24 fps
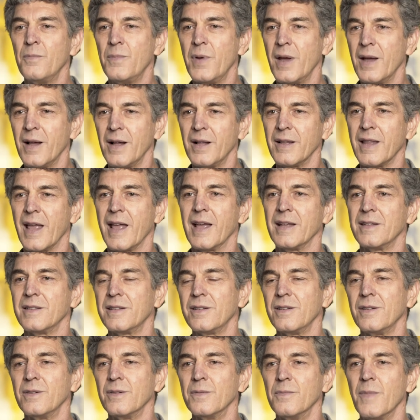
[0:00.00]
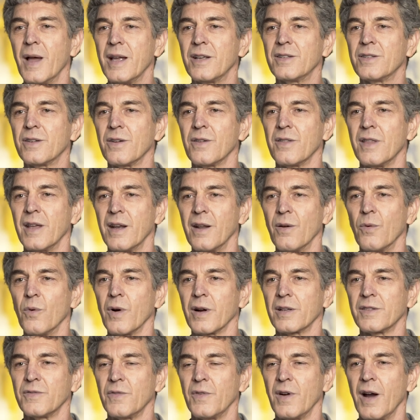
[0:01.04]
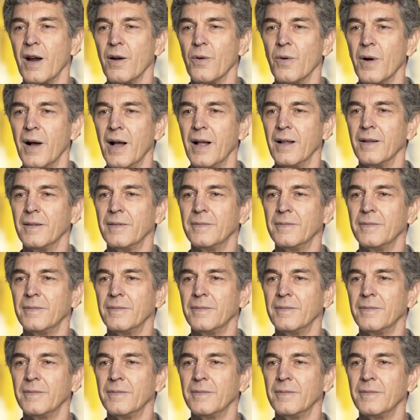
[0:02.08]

build, and to make sure that it works very well.